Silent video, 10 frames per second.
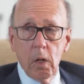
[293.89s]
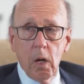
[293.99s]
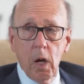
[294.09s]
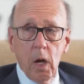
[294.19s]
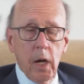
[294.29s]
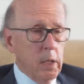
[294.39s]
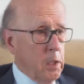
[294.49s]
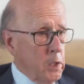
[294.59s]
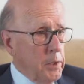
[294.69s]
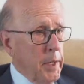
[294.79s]
I
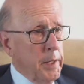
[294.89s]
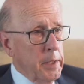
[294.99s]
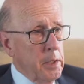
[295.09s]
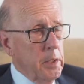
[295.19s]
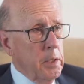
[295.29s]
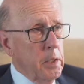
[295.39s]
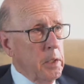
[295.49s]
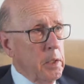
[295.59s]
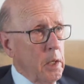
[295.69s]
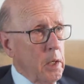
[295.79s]
looked at it.
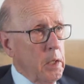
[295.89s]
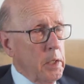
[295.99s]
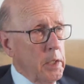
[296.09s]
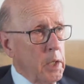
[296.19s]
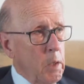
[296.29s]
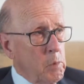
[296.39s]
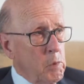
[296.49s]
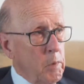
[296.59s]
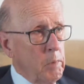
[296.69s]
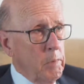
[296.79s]
It comes
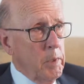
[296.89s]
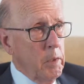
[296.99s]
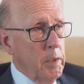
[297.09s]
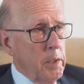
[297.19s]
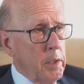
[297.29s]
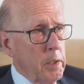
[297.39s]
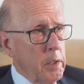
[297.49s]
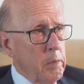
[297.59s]
from a very